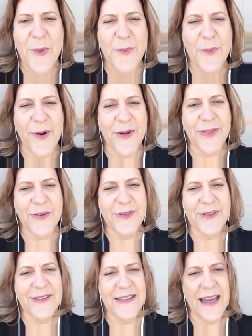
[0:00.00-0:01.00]
Martha
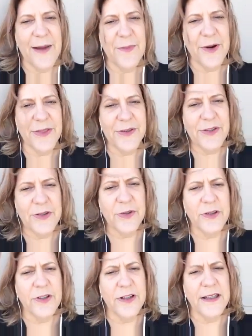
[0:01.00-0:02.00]

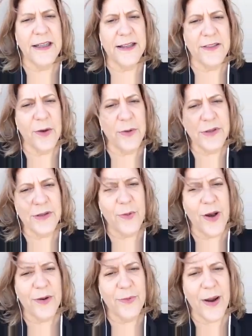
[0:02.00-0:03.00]
Stewart looking like the whole
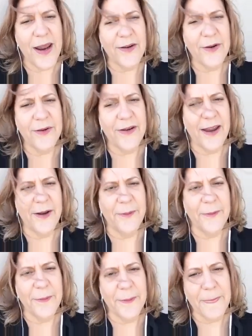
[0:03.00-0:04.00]
squad ran her down.
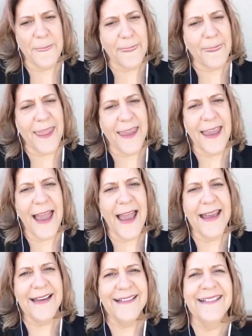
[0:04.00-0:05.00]
Okay.